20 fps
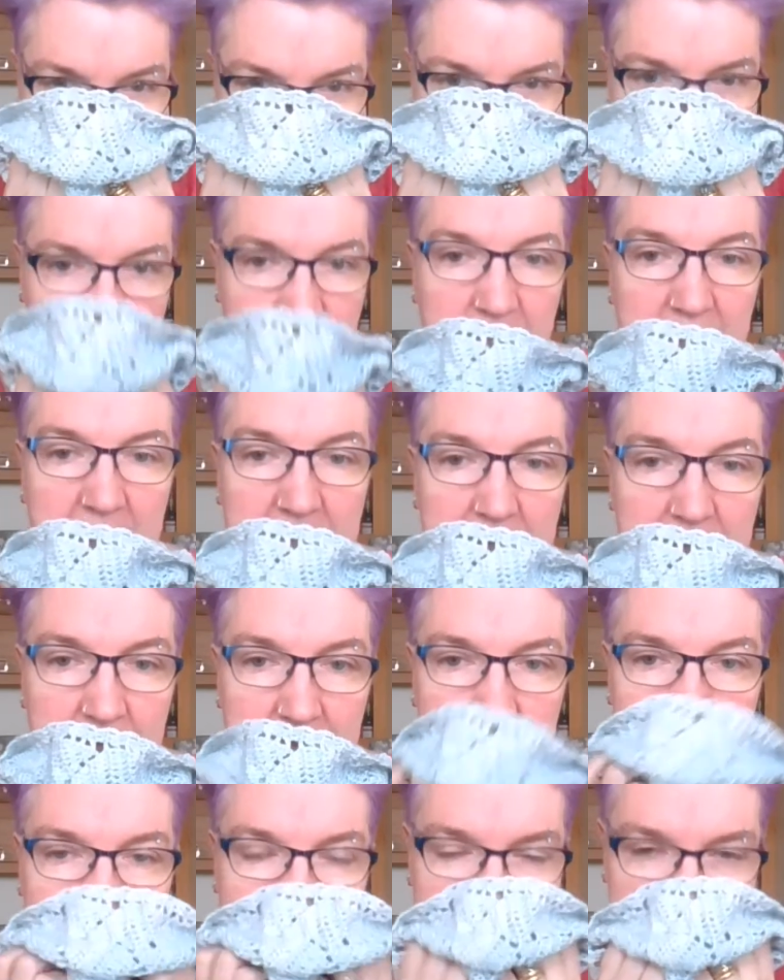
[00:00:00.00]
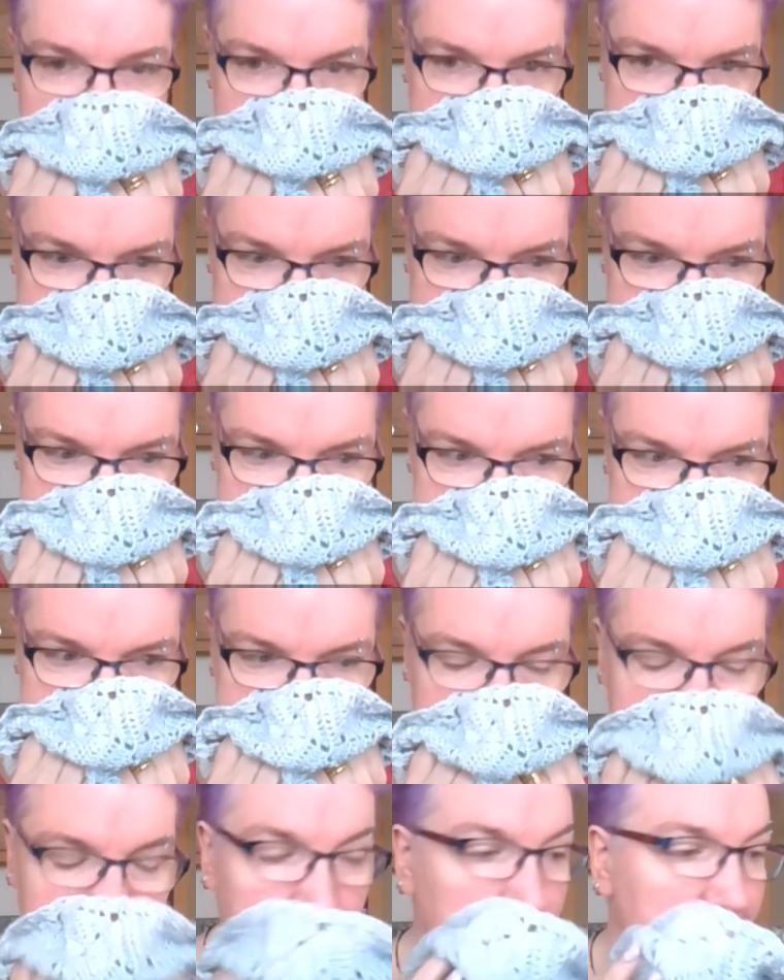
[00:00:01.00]
It's really, really nice.
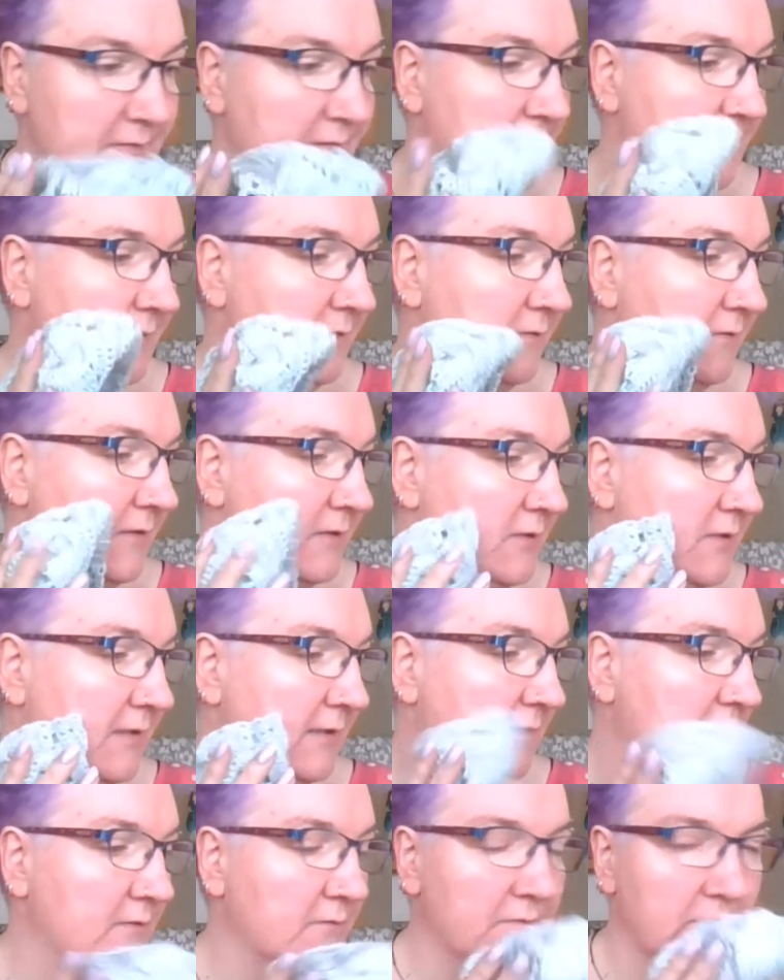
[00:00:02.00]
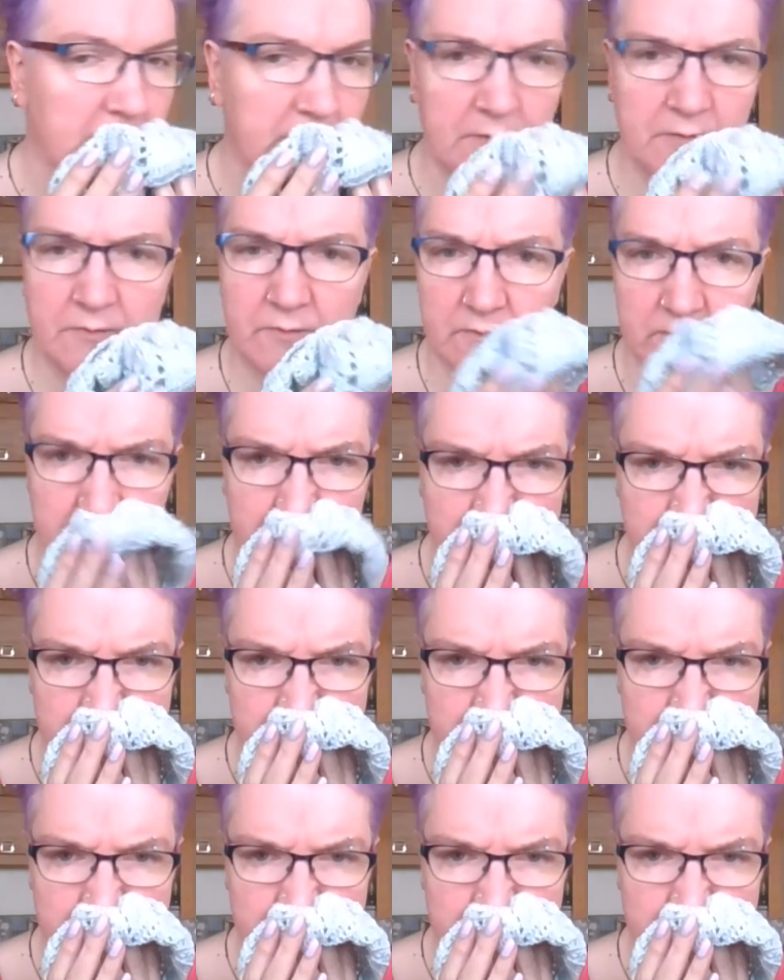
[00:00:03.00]
It smells nice too, actually. I don't know what it smells of.